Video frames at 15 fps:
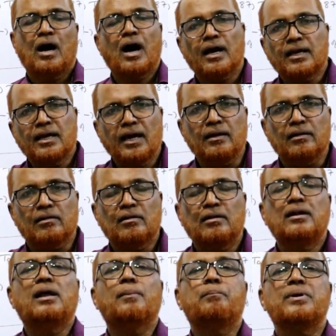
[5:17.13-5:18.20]
Again,
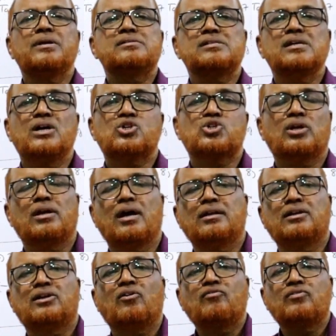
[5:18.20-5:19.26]
depreciation
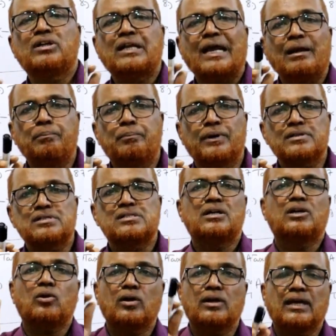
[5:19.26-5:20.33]
at the rate of
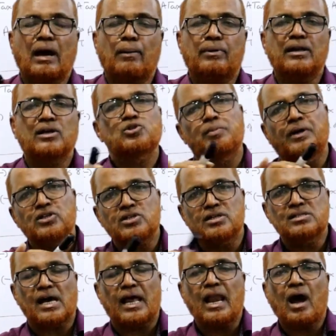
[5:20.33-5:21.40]
10% on capital expenditure
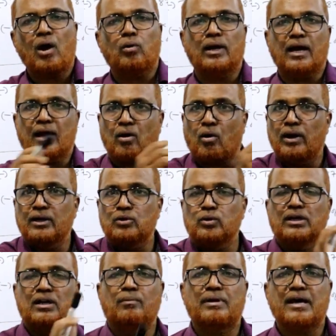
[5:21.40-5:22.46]
is allowed according to
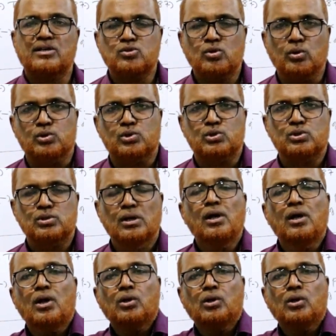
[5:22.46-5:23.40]
income tax rules.